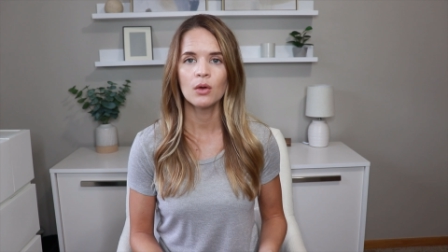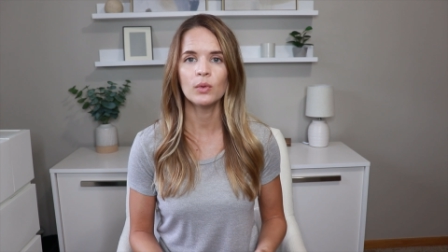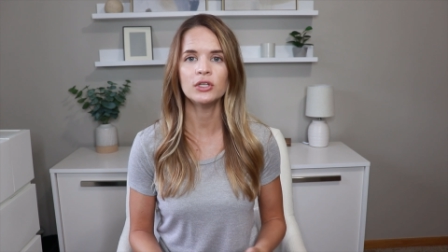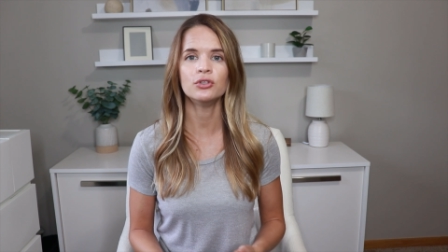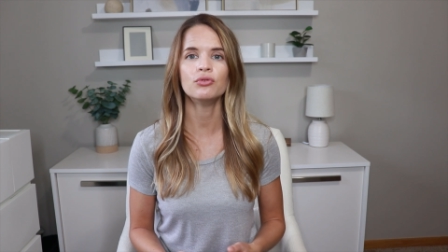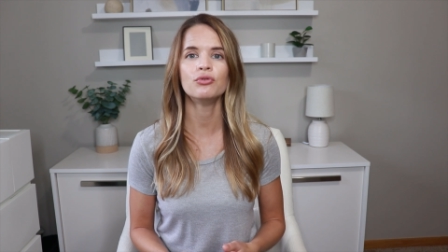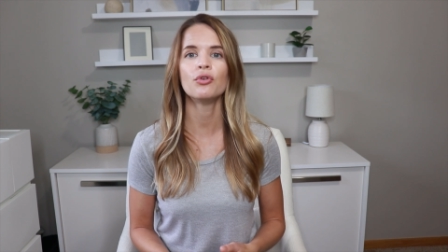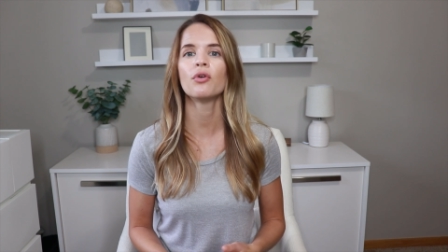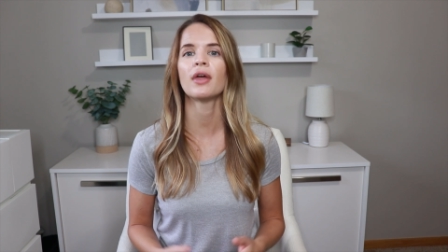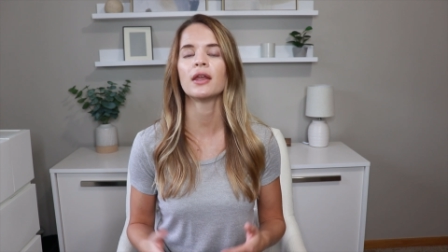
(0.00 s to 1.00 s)
We do
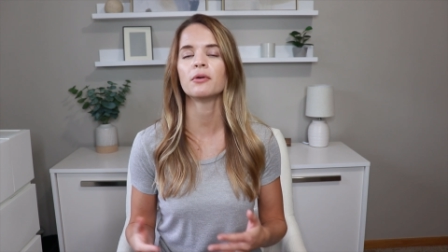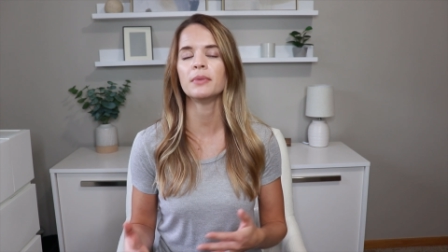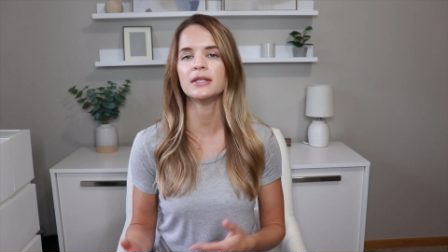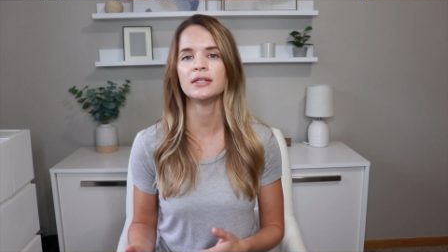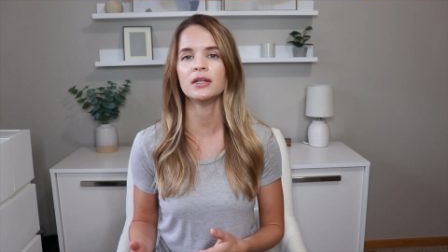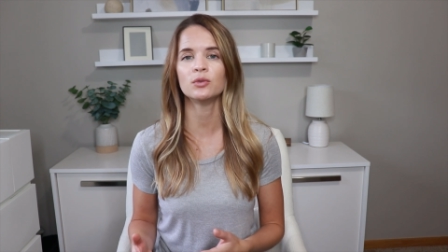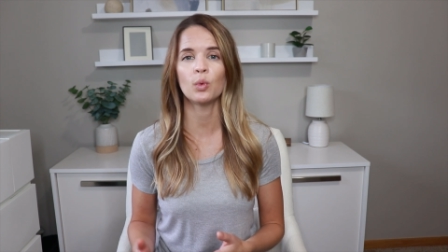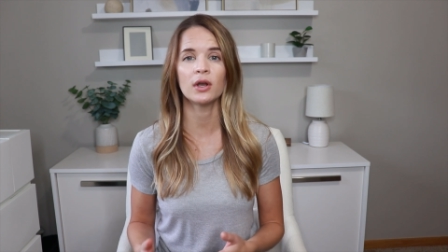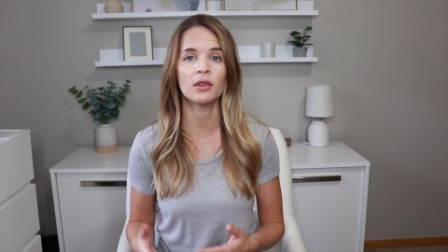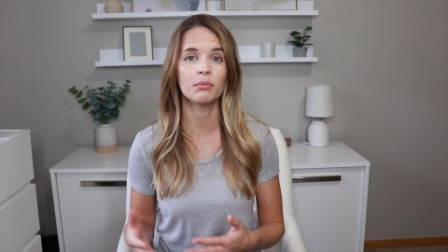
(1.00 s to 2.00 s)
know that obesity is
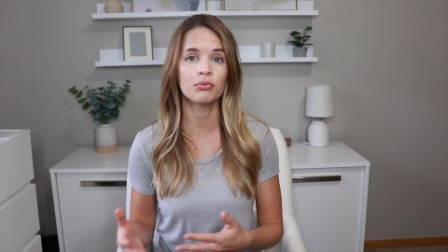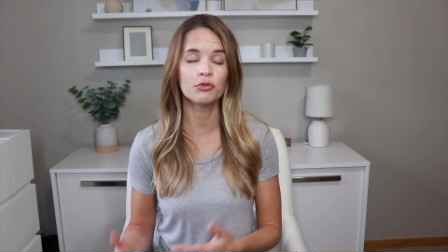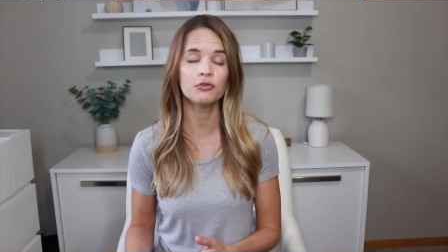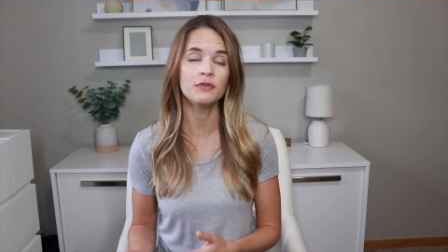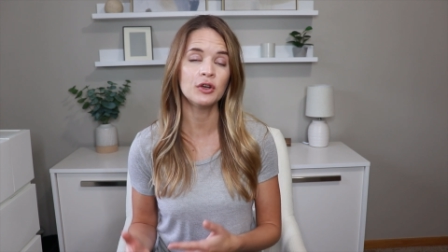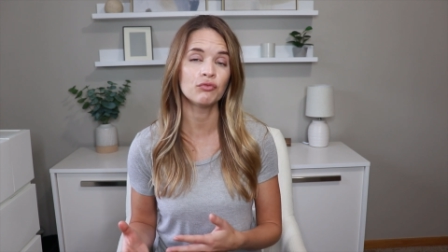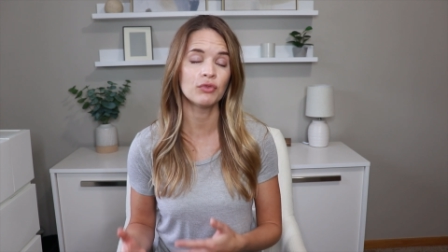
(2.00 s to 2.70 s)
one of the proven